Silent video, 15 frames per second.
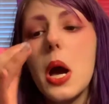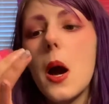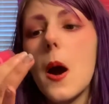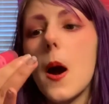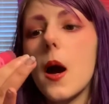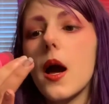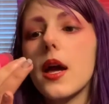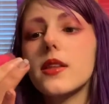
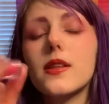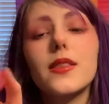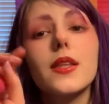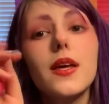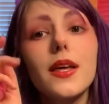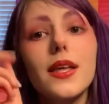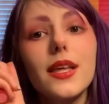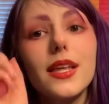And then
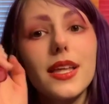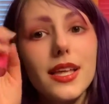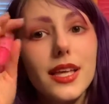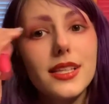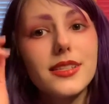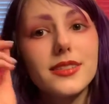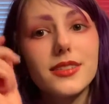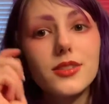it
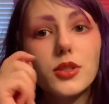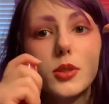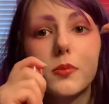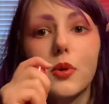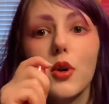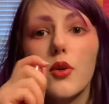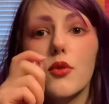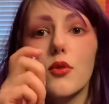is a dupe
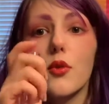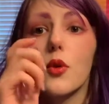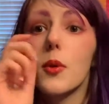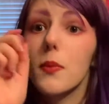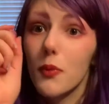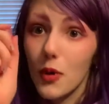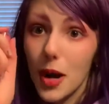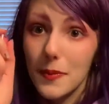for
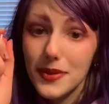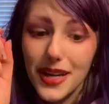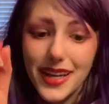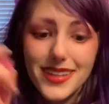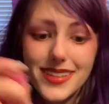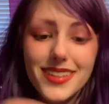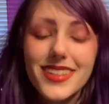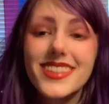Prom Night.